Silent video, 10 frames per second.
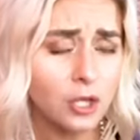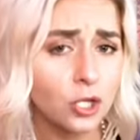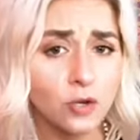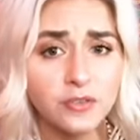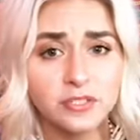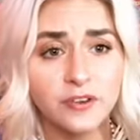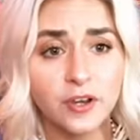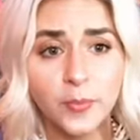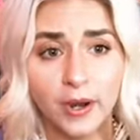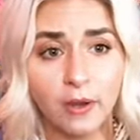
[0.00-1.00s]
Clove is
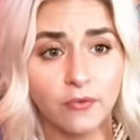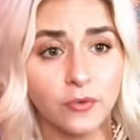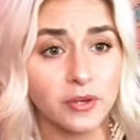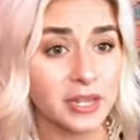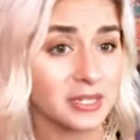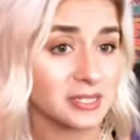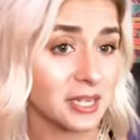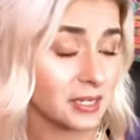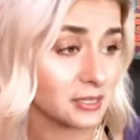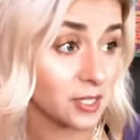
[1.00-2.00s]
very powerful in
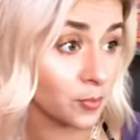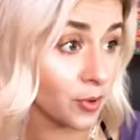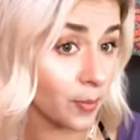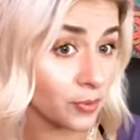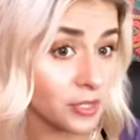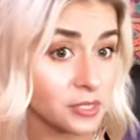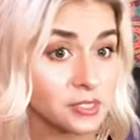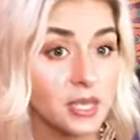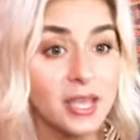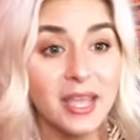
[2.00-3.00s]
antioxidant
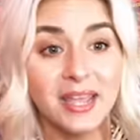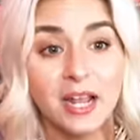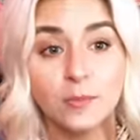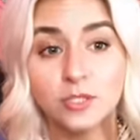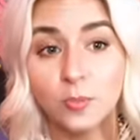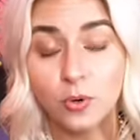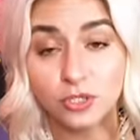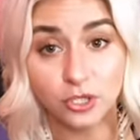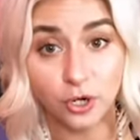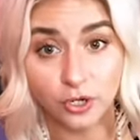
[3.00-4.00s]
properties. It helps
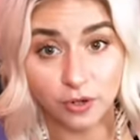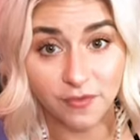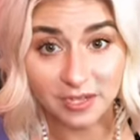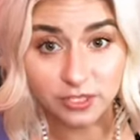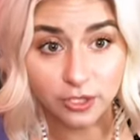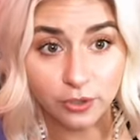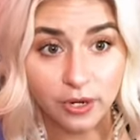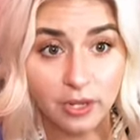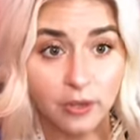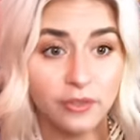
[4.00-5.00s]
supports the
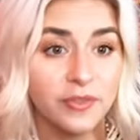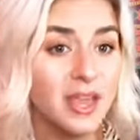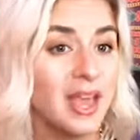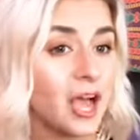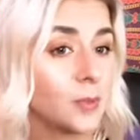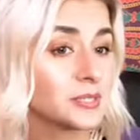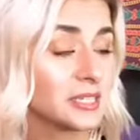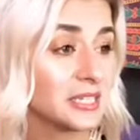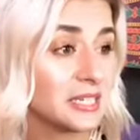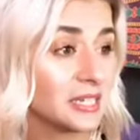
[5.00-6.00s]
cardiovascular health, helps
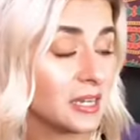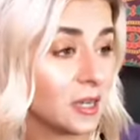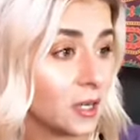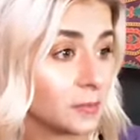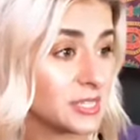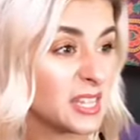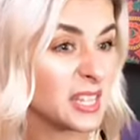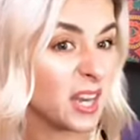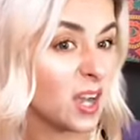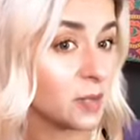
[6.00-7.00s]
clean um,
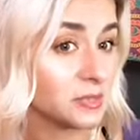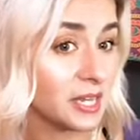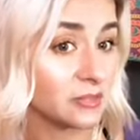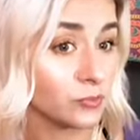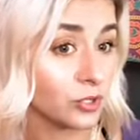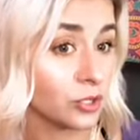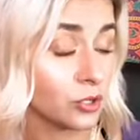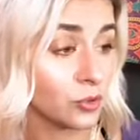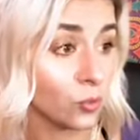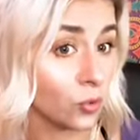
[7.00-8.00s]
teeth and gums, and really
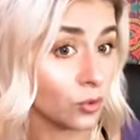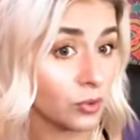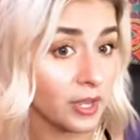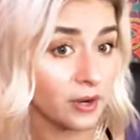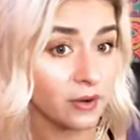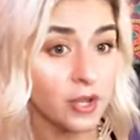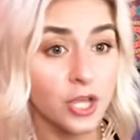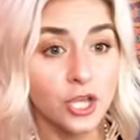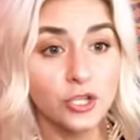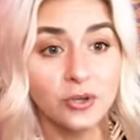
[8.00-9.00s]
good oral care.
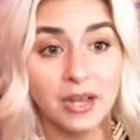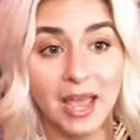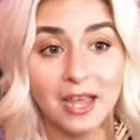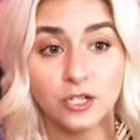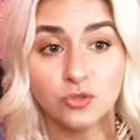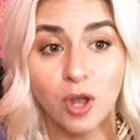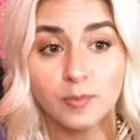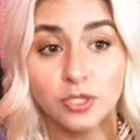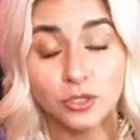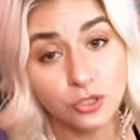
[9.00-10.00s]
You can add a
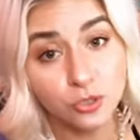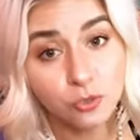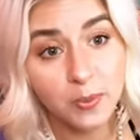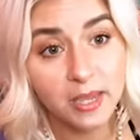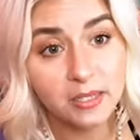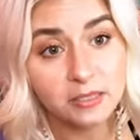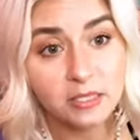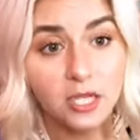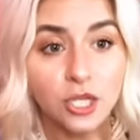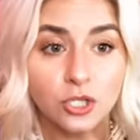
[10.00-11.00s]
drop to your
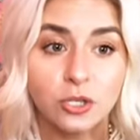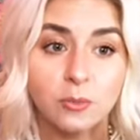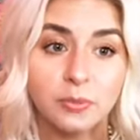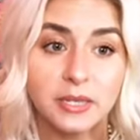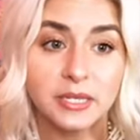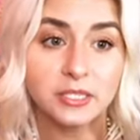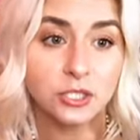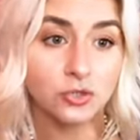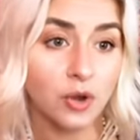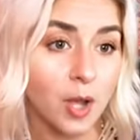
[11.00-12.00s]
toothpaste. You can place
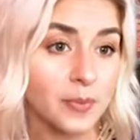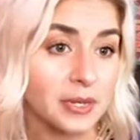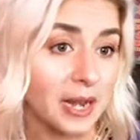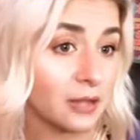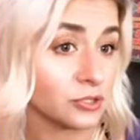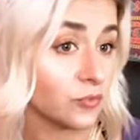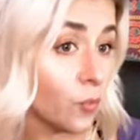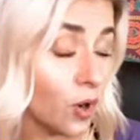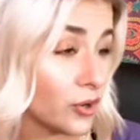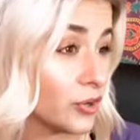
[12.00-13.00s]
a drop in an ounce of
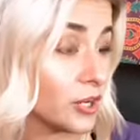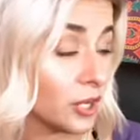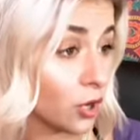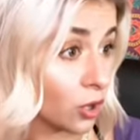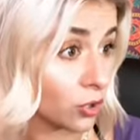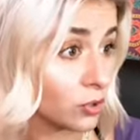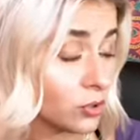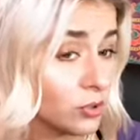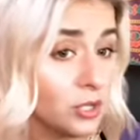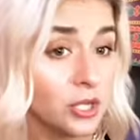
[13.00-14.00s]
water and
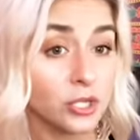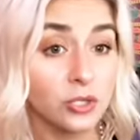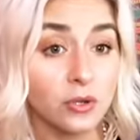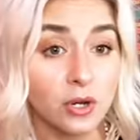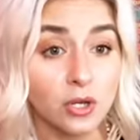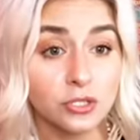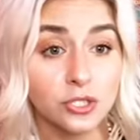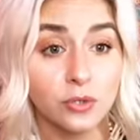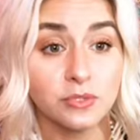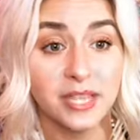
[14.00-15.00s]
gargle. You can
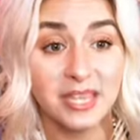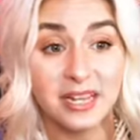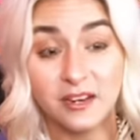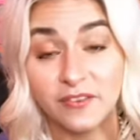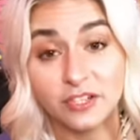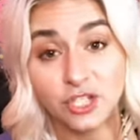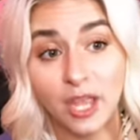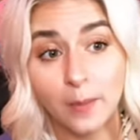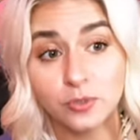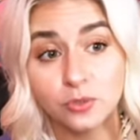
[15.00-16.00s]
also take it in a veggie
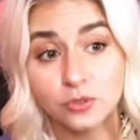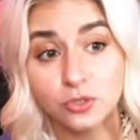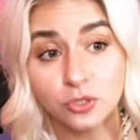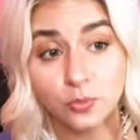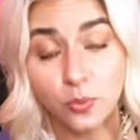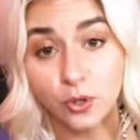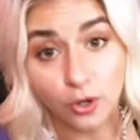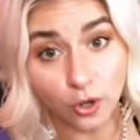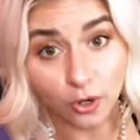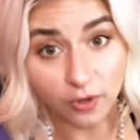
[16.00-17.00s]
capsule to support
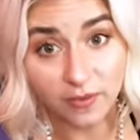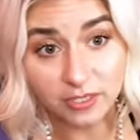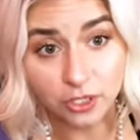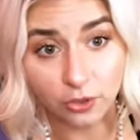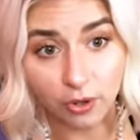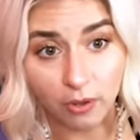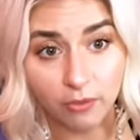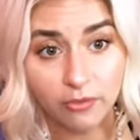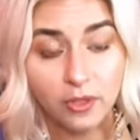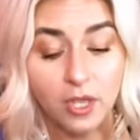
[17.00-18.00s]
your cardiovascular
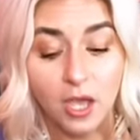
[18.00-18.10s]
health.